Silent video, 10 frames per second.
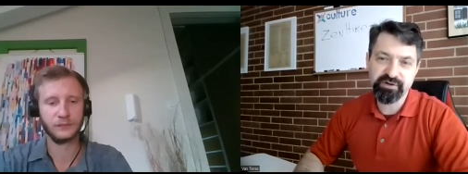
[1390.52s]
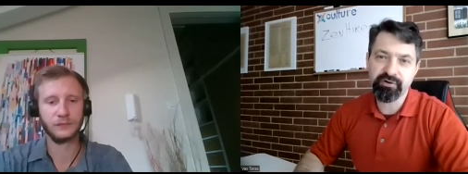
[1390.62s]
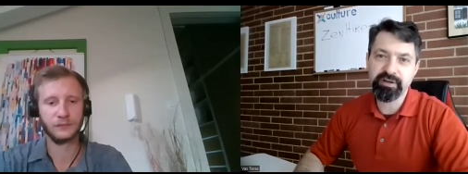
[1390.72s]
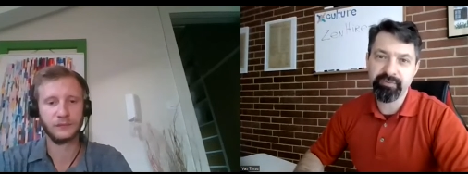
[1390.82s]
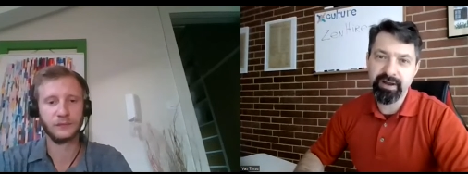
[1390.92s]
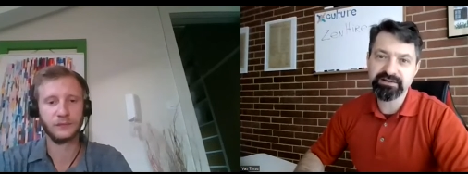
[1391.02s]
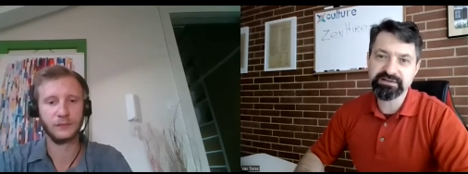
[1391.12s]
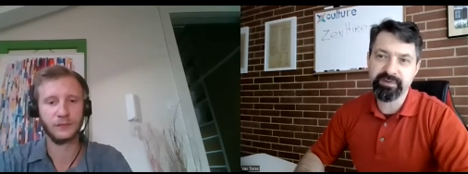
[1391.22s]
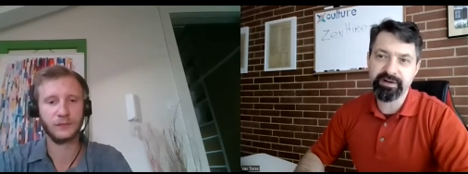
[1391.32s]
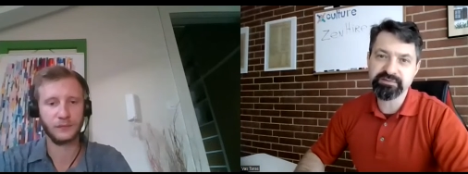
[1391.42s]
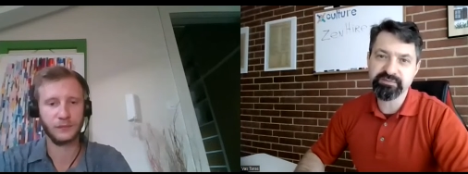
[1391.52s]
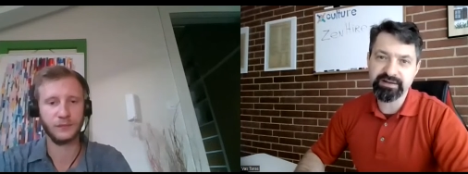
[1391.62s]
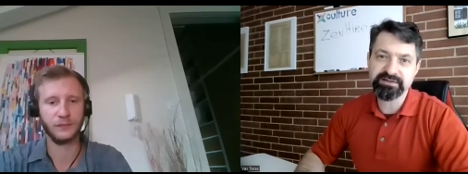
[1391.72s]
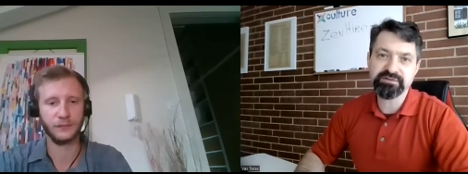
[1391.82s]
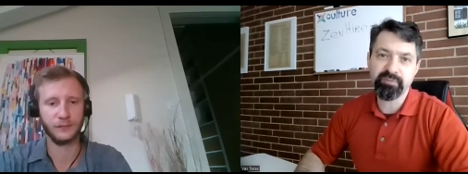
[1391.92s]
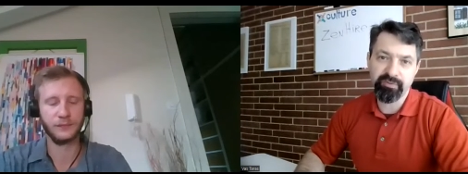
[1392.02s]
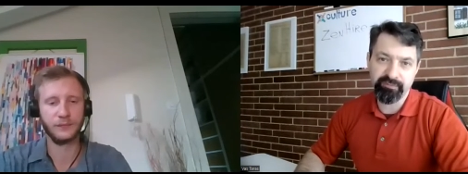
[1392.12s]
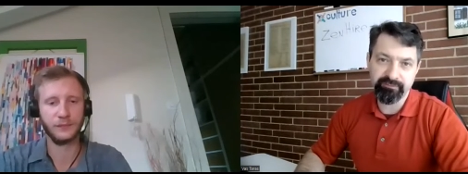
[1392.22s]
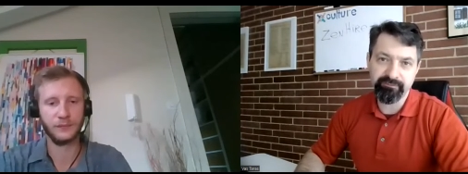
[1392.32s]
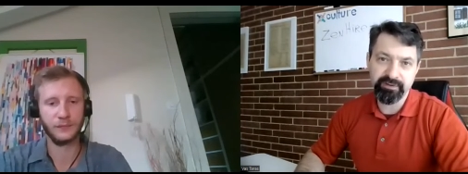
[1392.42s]
Speaker 1: it's not only practice, but it's mm. practice
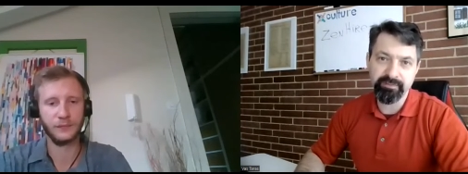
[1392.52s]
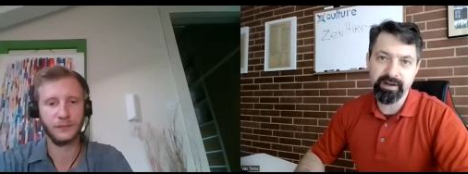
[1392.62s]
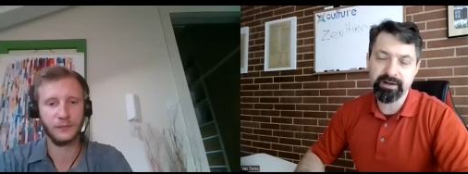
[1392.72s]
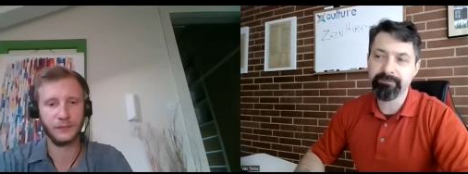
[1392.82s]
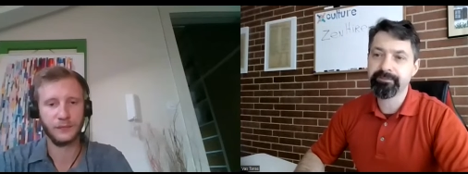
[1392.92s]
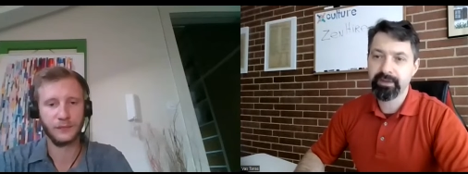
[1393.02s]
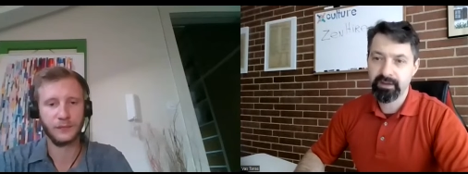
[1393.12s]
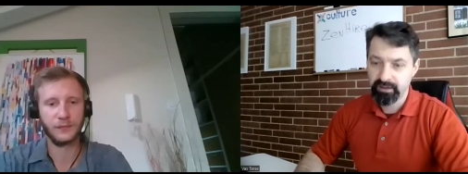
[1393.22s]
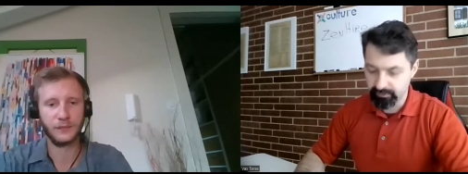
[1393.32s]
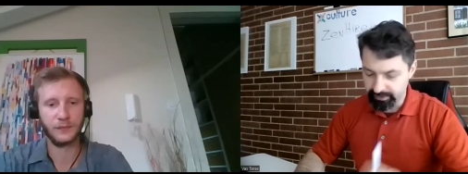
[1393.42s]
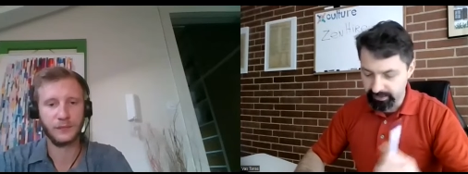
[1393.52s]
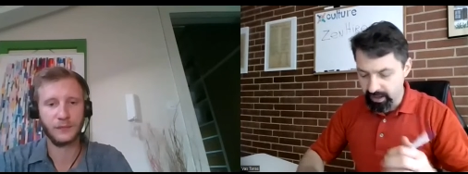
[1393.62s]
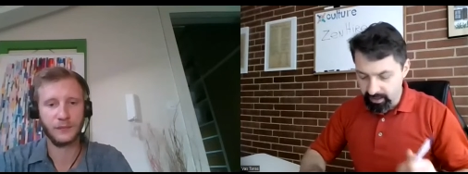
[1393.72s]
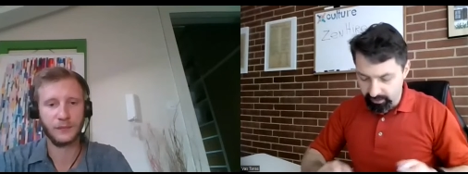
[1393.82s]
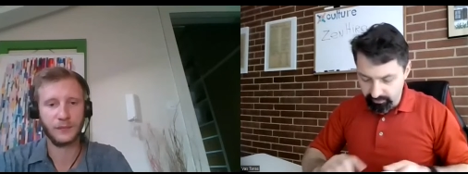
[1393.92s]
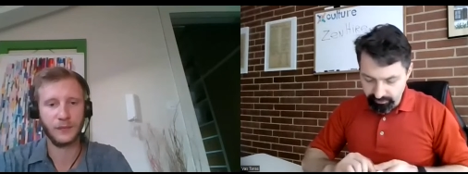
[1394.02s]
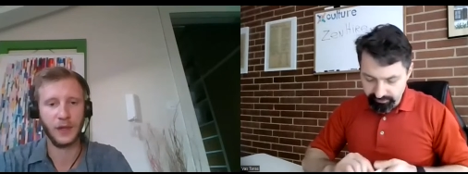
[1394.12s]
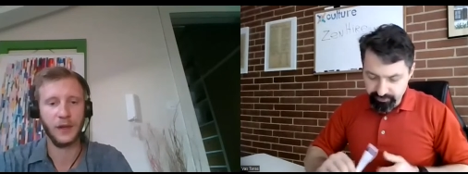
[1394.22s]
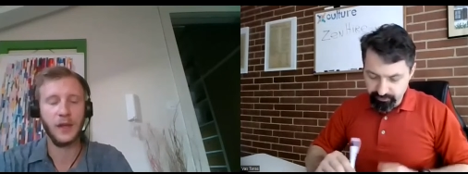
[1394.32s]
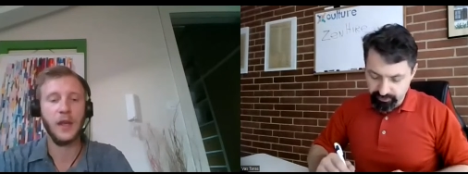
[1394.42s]
mm. with feedback. All right.
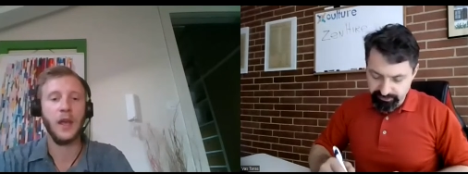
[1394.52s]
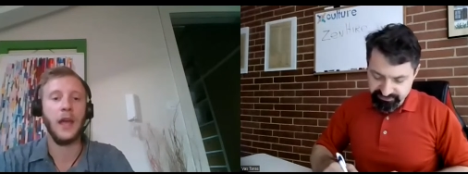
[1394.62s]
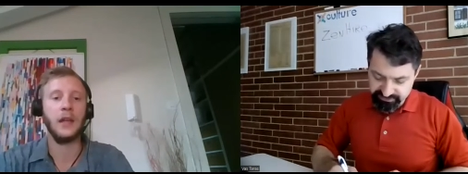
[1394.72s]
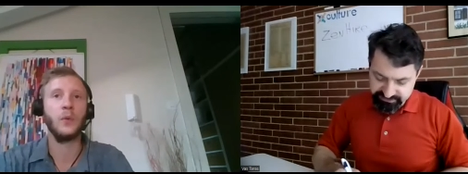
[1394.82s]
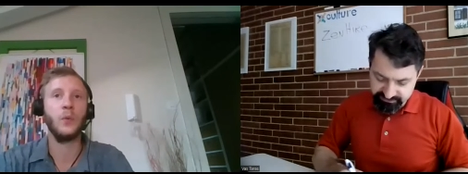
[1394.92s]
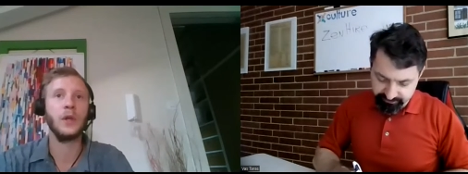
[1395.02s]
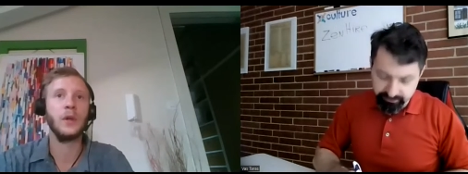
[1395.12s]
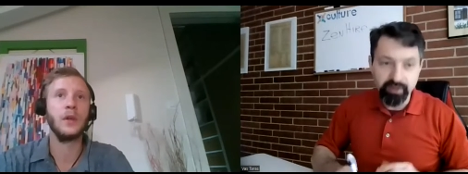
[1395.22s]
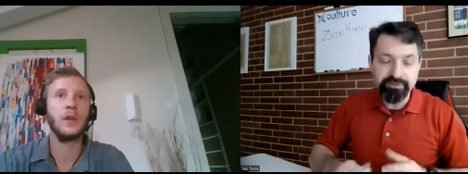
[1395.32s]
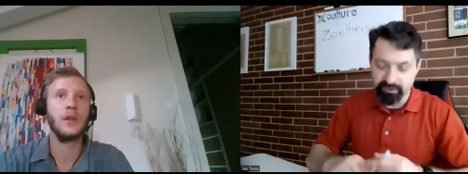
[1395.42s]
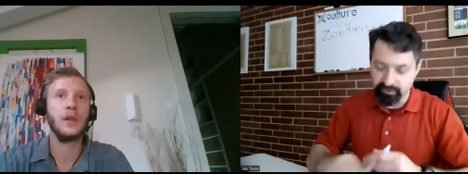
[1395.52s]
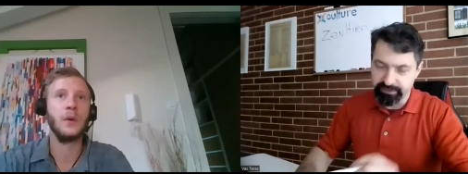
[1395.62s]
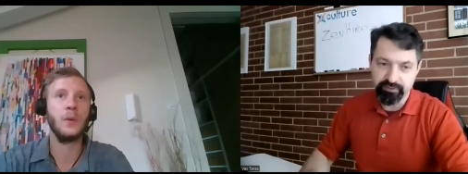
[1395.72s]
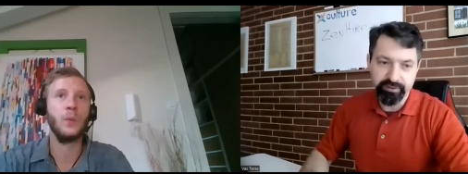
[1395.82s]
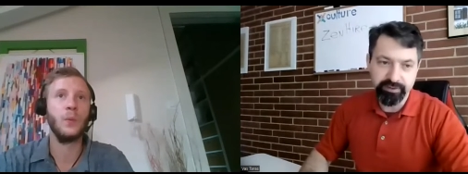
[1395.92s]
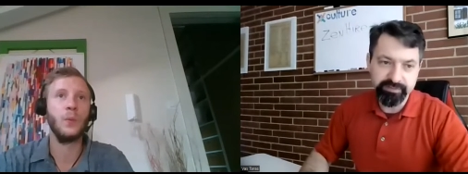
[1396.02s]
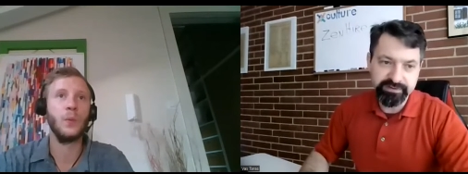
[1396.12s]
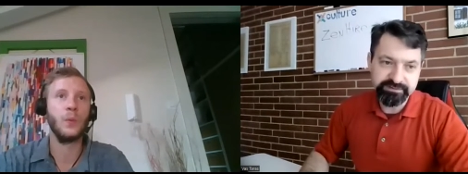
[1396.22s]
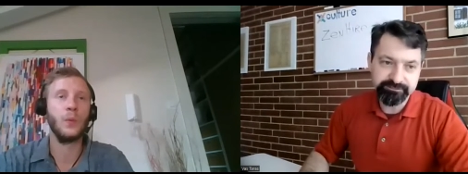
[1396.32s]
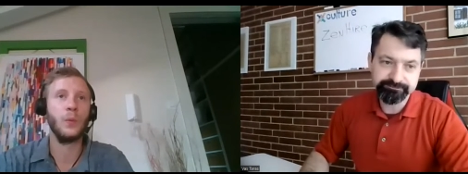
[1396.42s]
Uh, yeah. A few more questions. What, if I, oh yeah, go ahead. Go
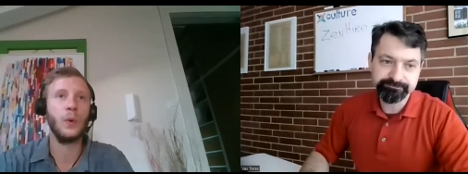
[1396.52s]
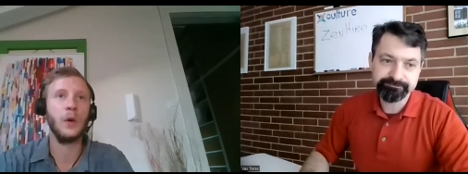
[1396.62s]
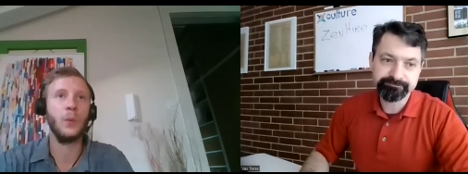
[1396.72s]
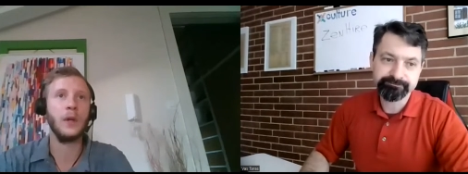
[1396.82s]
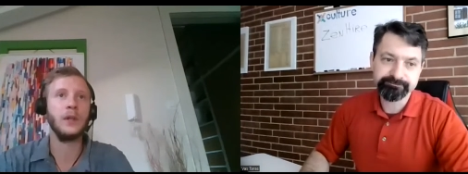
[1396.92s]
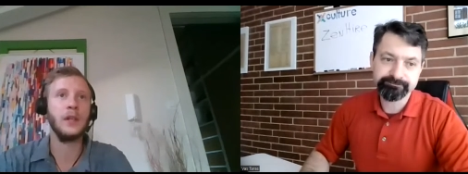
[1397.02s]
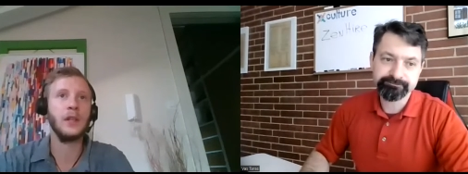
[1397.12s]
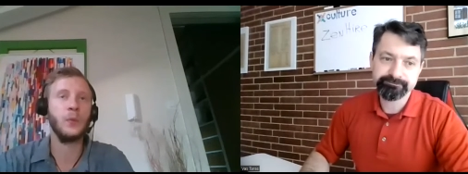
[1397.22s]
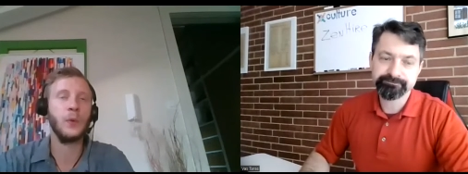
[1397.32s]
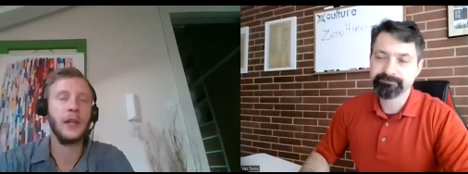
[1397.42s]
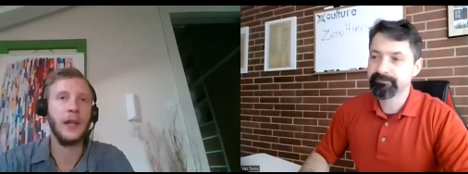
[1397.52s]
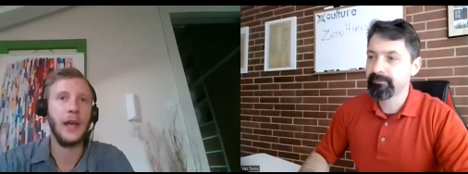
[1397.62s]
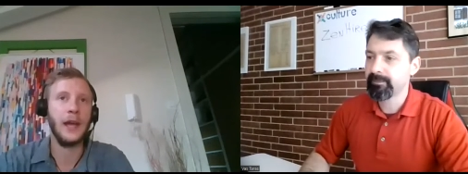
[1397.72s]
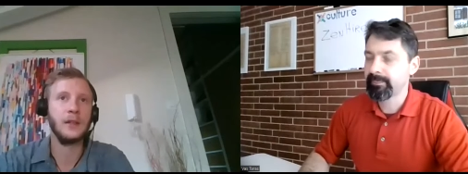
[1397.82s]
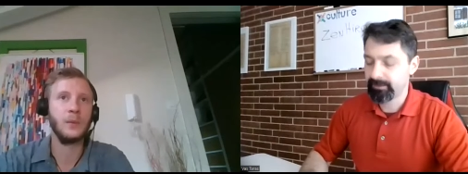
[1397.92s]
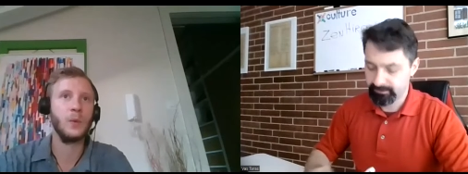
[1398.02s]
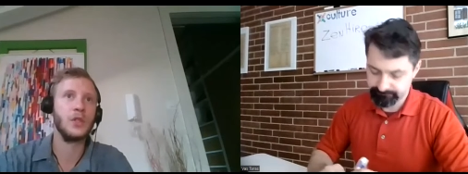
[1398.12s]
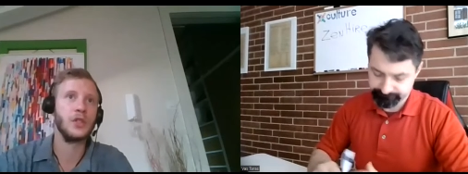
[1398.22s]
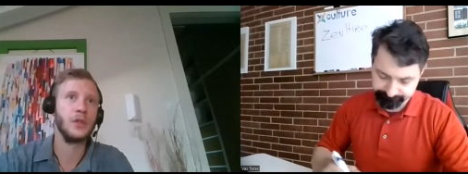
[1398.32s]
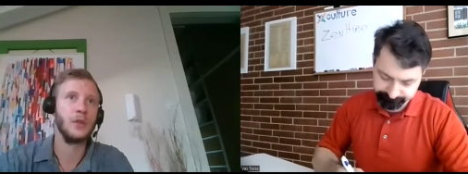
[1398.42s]
ahead, please.
Speaker 2: One thing that we can add, uh, which